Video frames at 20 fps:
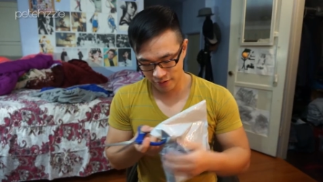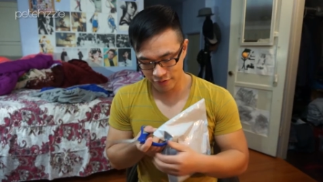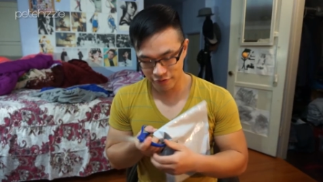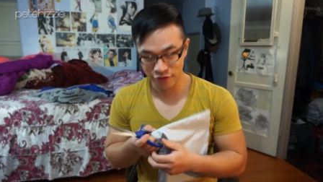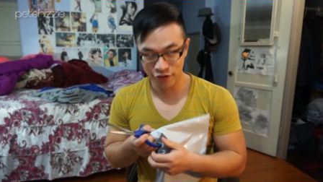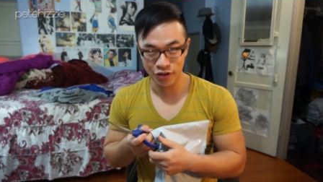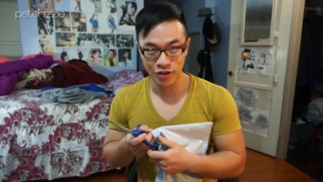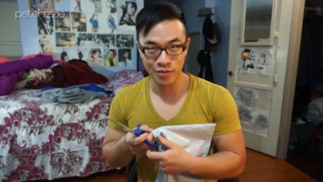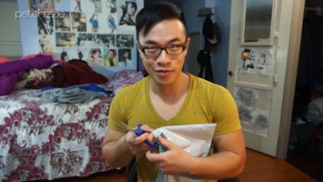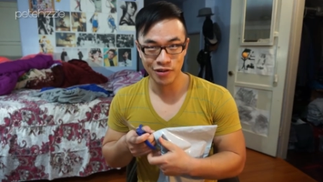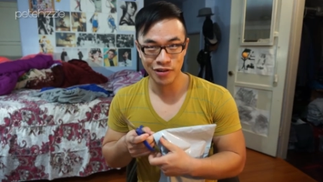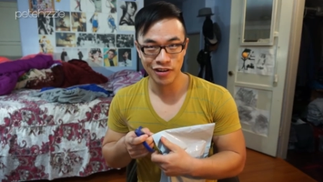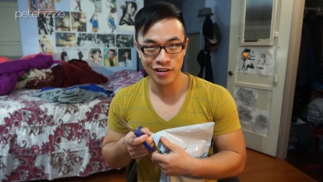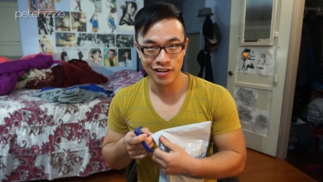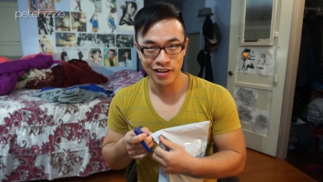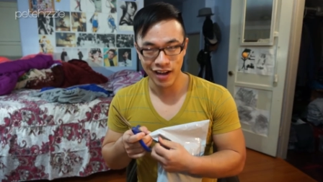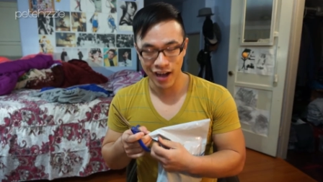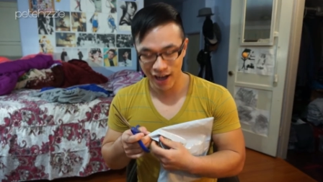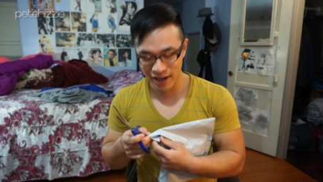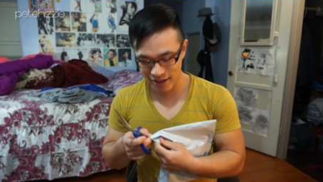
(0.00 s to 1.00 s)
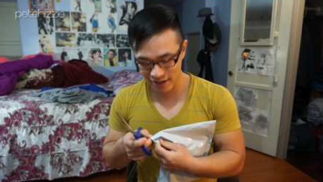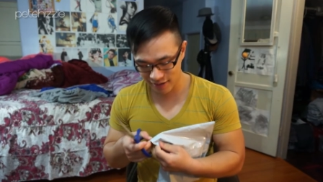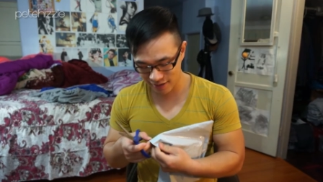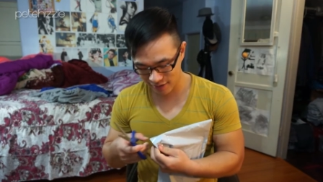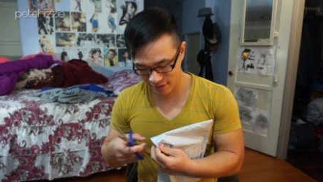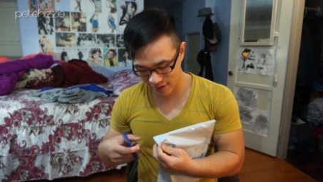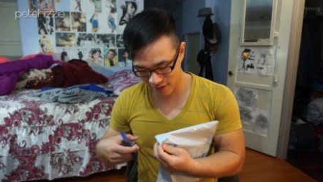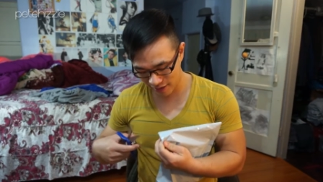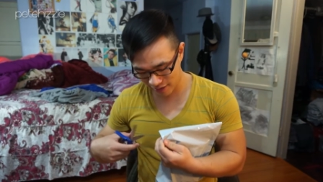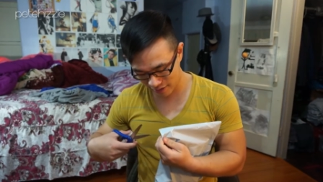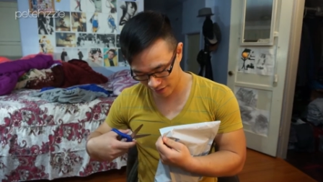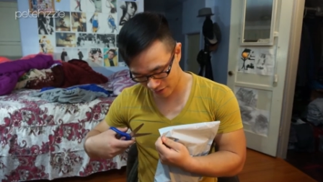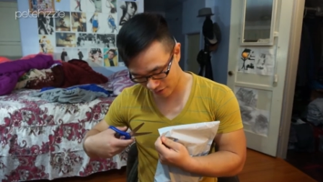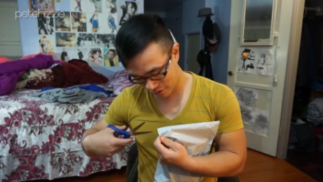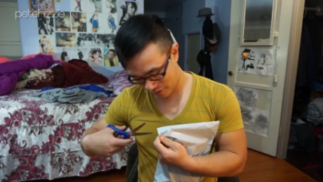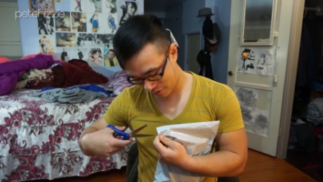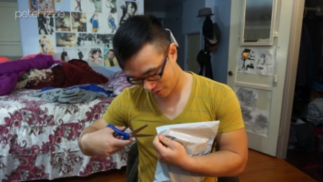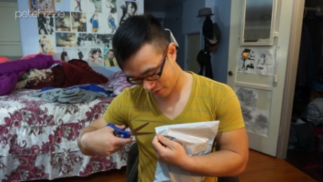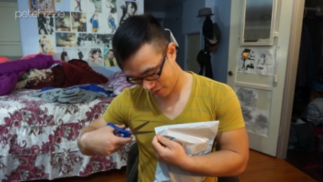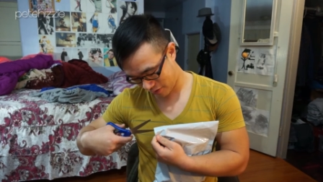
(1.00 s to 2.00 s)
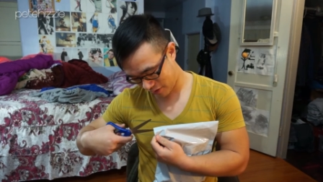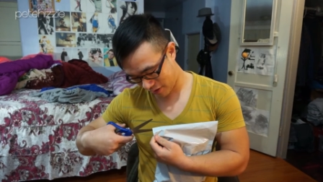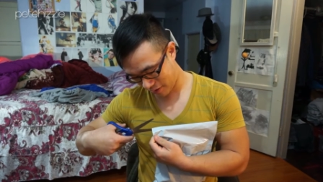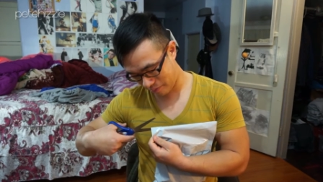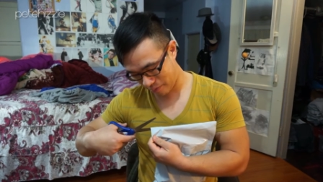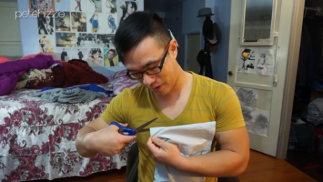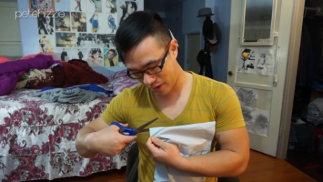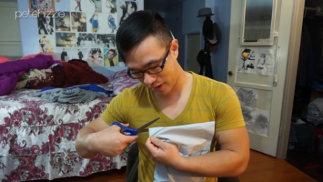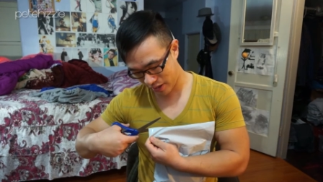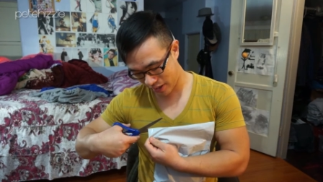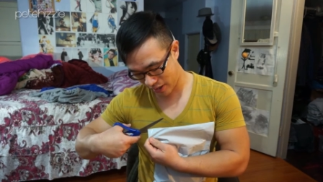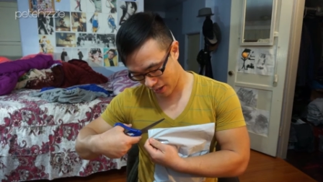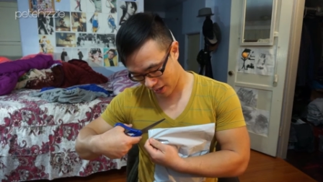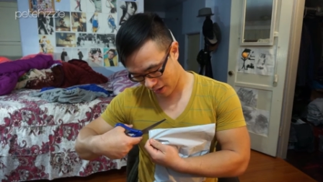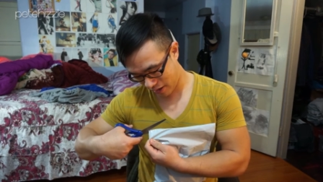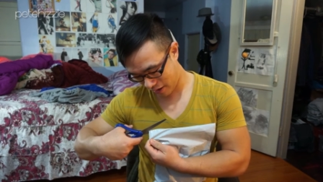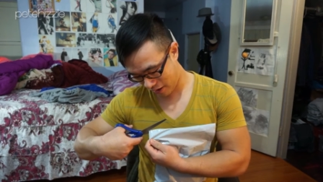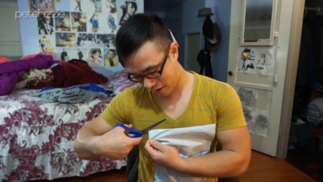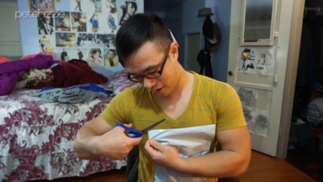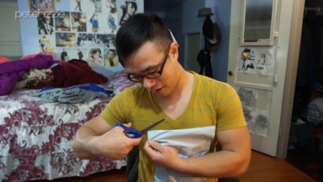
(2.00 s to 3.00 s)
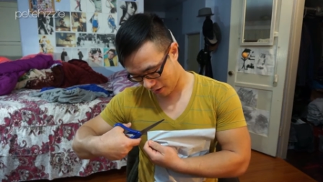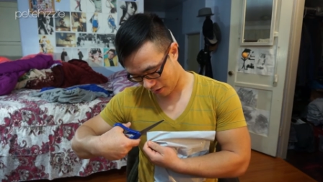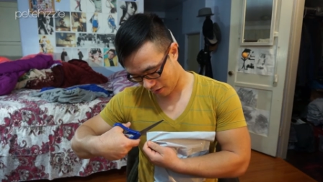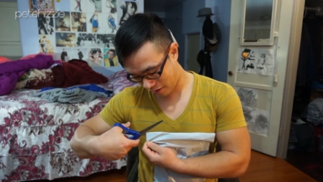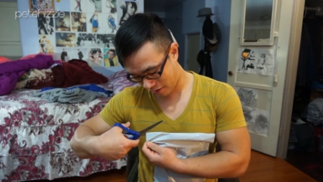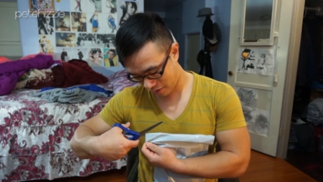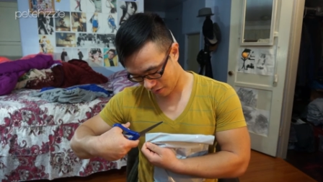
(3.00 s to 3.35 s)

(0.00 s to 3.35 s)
Furthermore, I just like the, the Billy and the